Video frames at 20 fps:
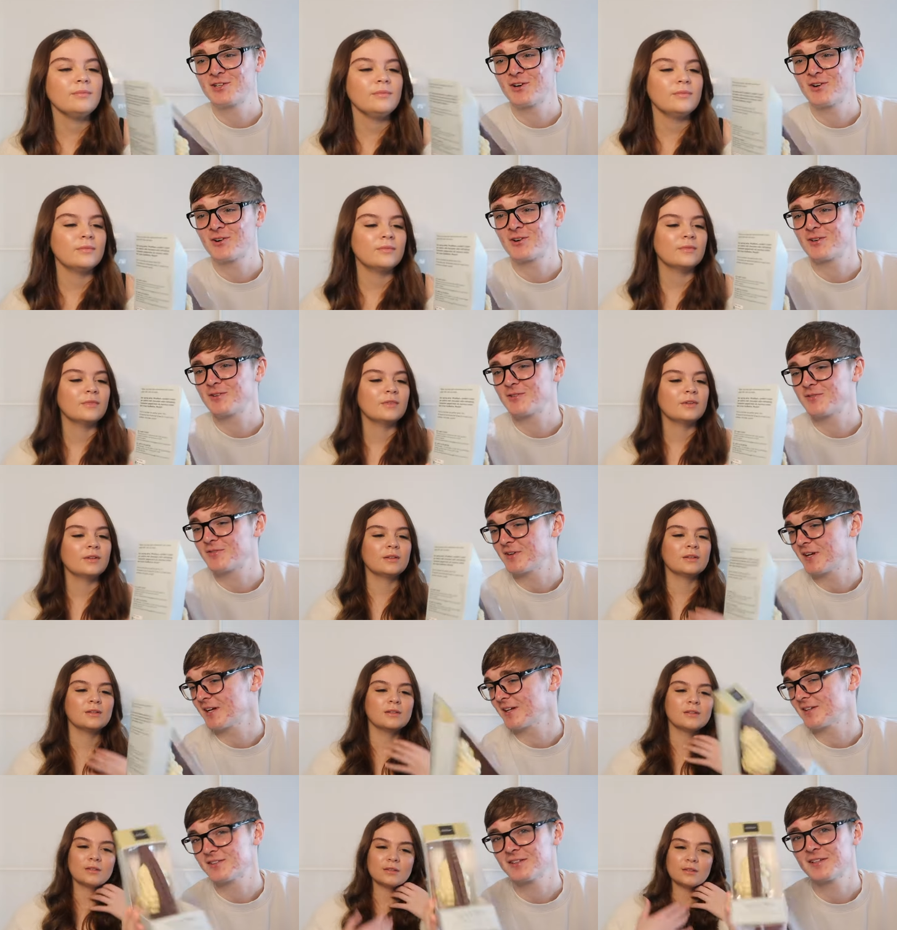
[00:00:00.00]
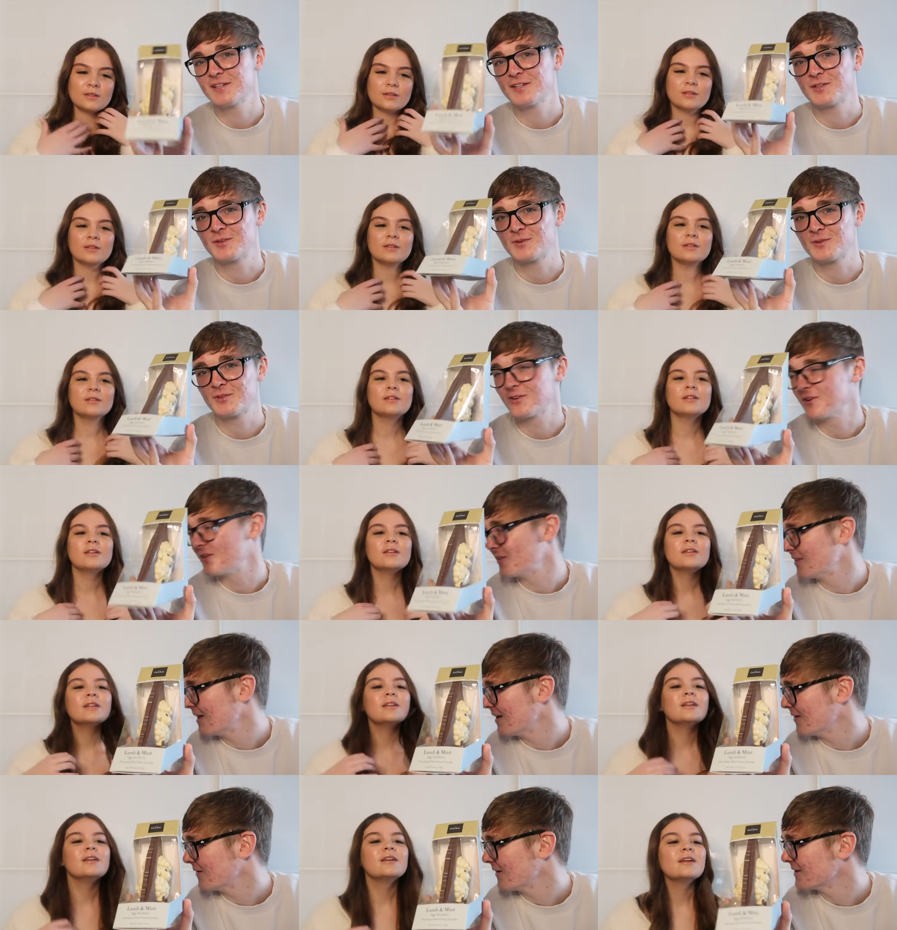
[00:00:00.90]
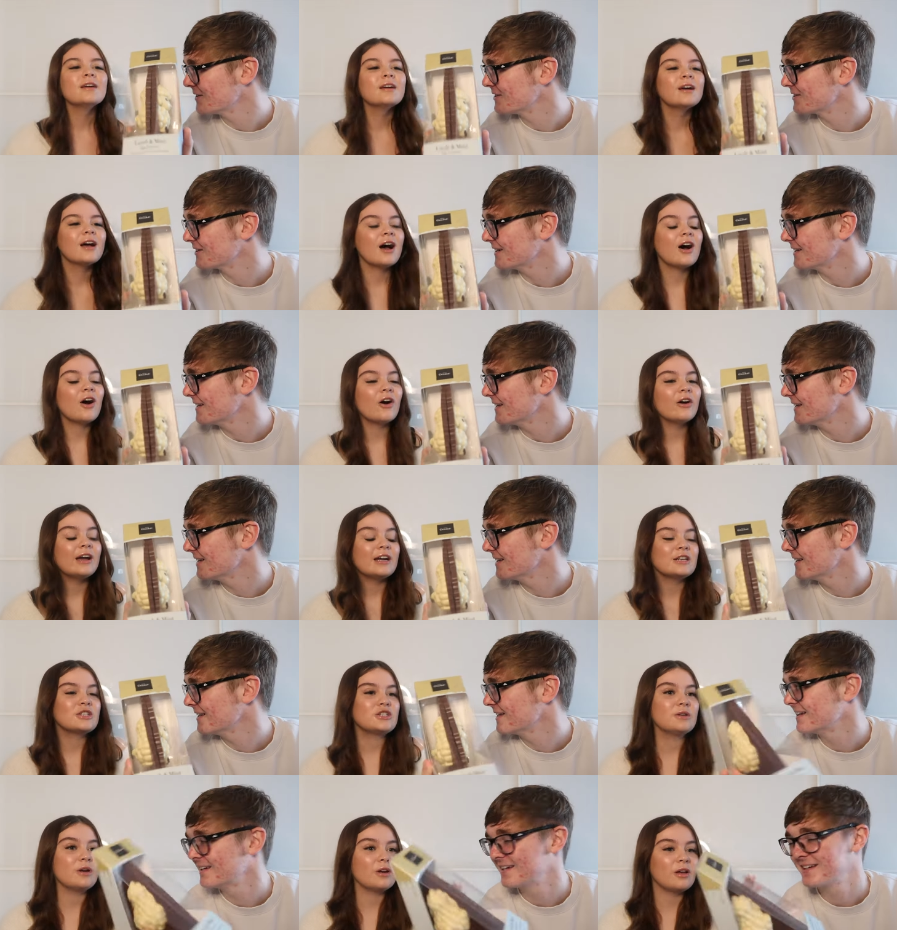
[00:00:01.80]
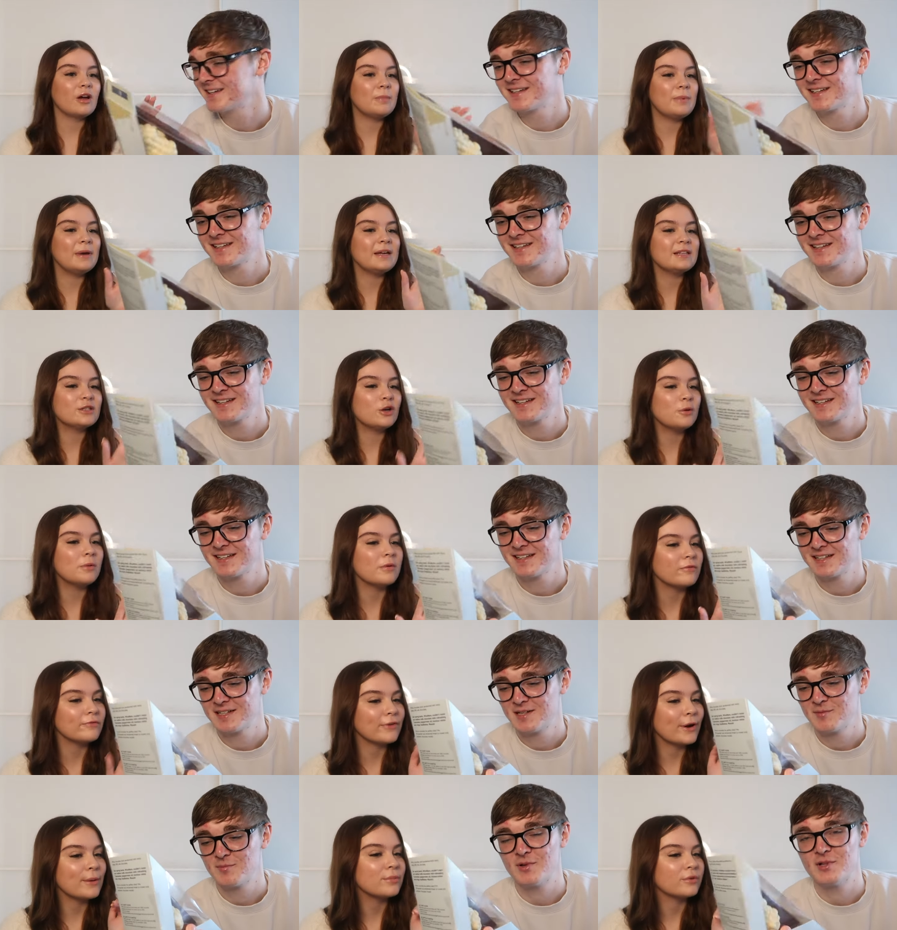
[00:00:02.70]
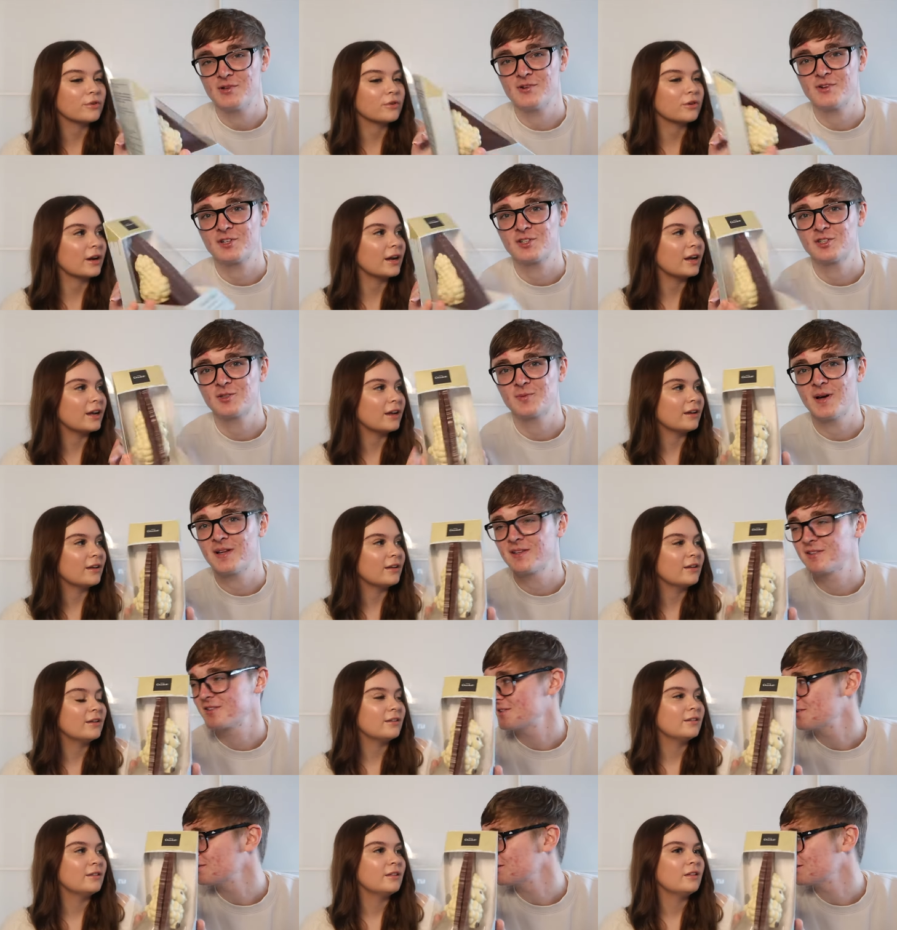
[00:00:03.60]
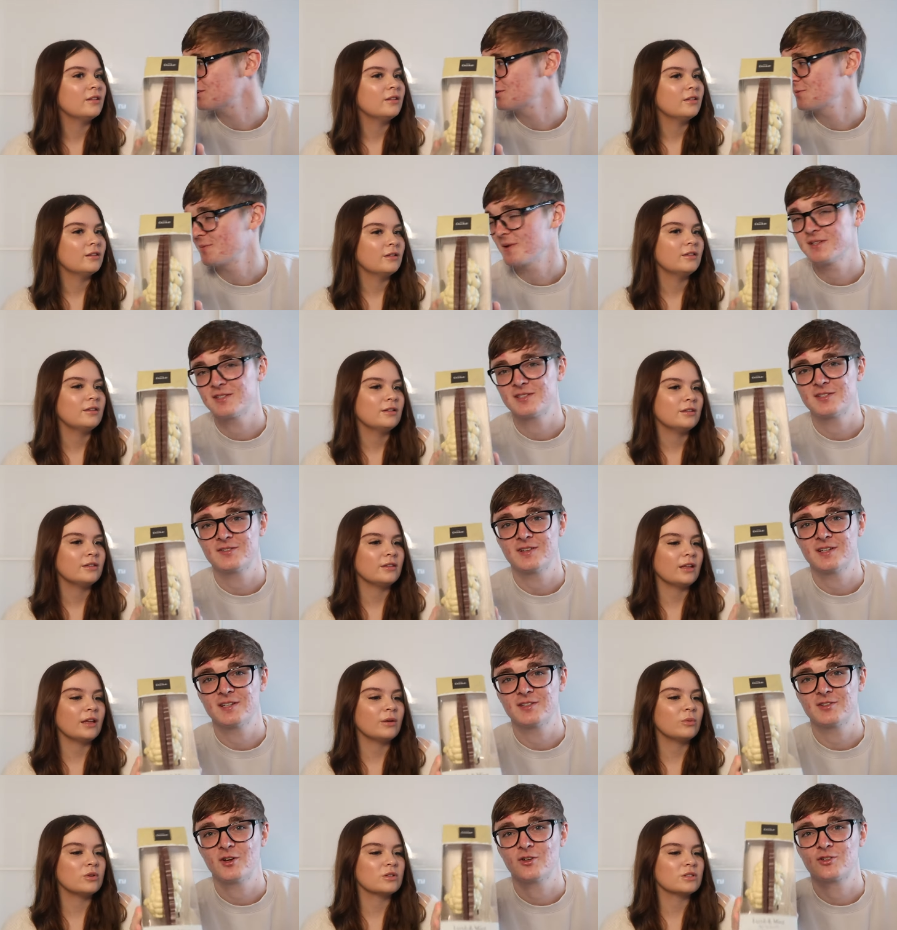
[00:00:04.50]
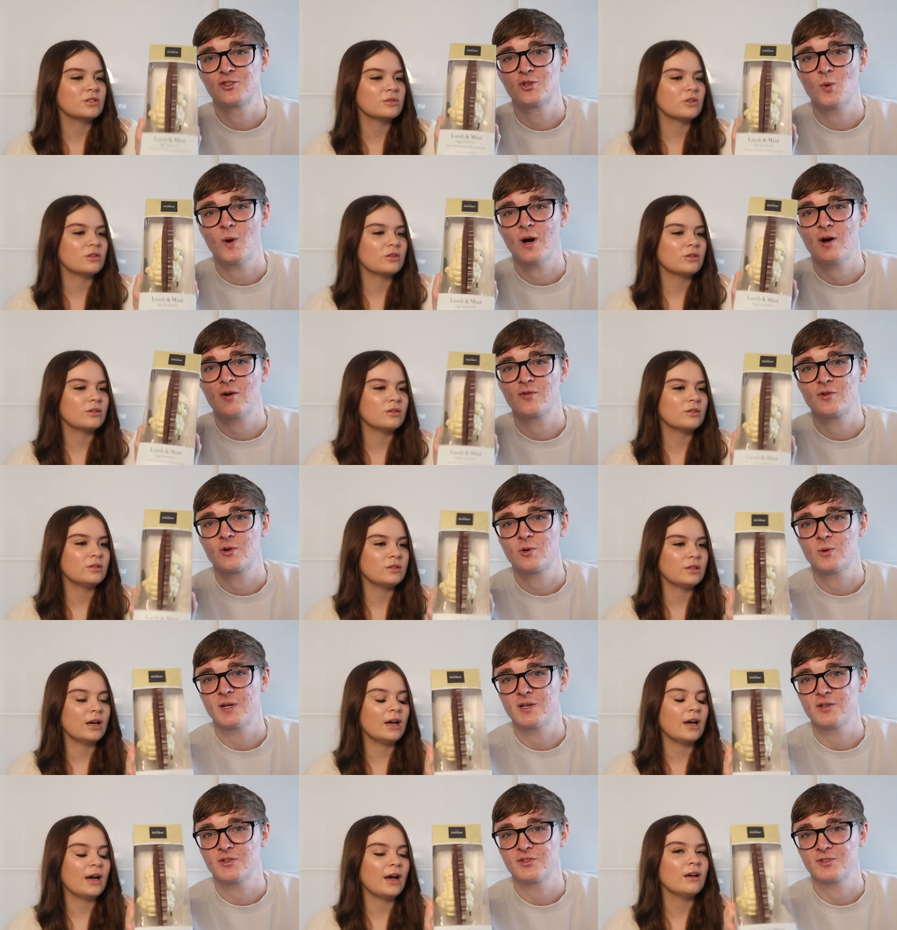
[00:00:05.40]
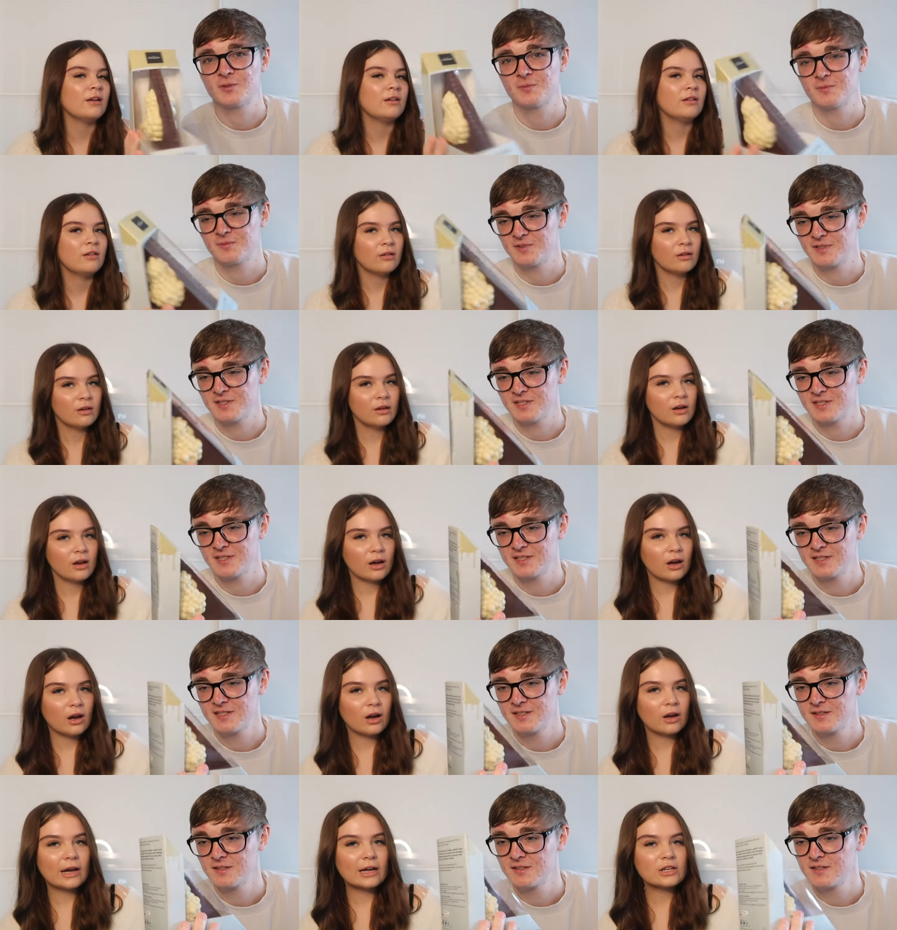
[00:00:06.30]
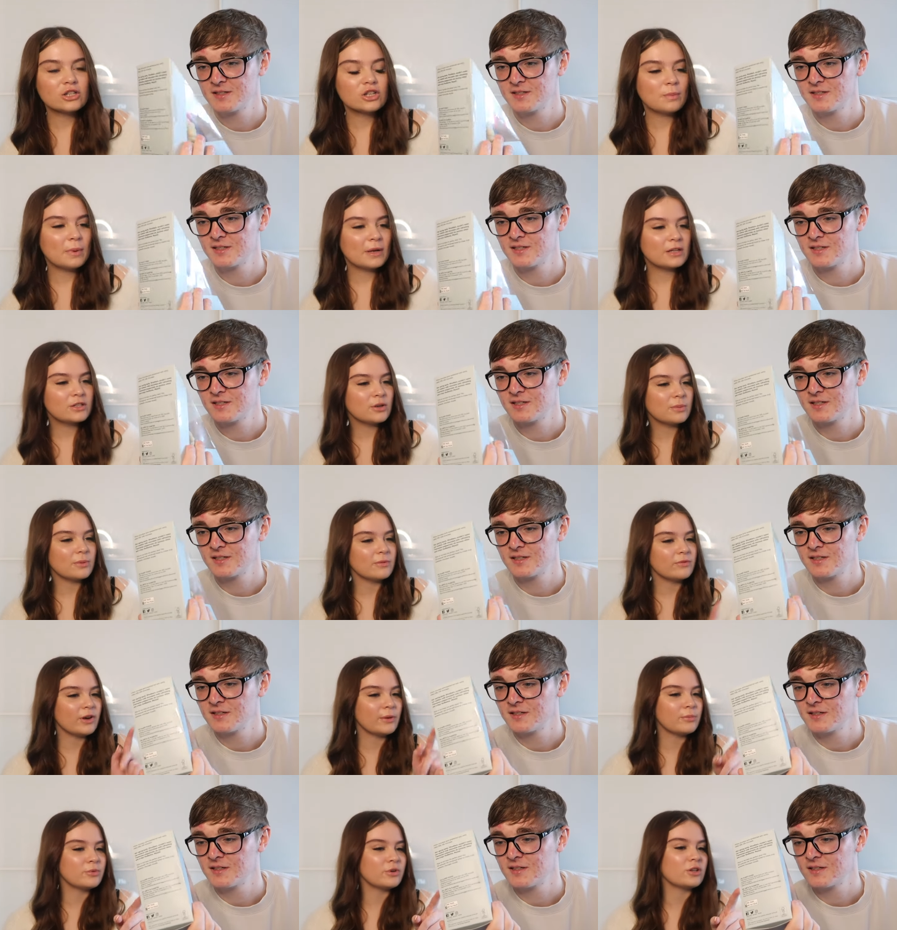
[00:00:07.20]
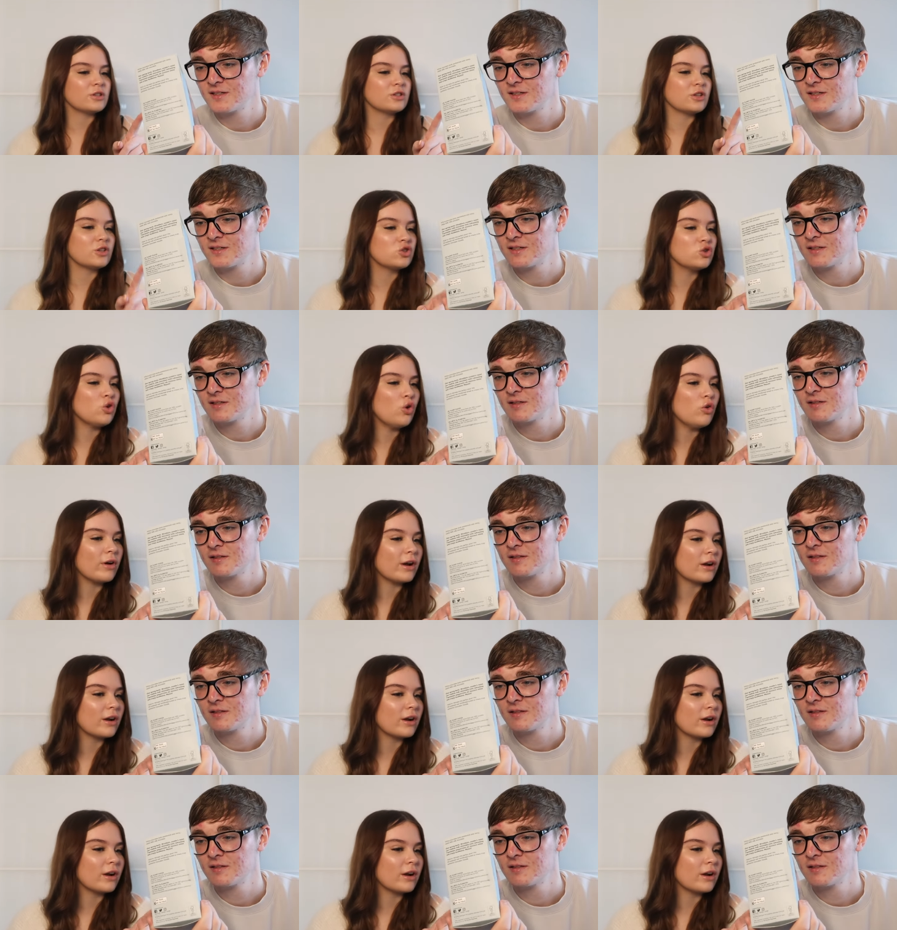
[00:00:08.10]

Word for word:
Speaker 1: chocolate things, and this was on there actually.
Speaker 2: I picked it up in February.
Speaker 1: But they're expensive.
Speaker 2: It's like 12 quid or something. I actually picked it up in February because I saw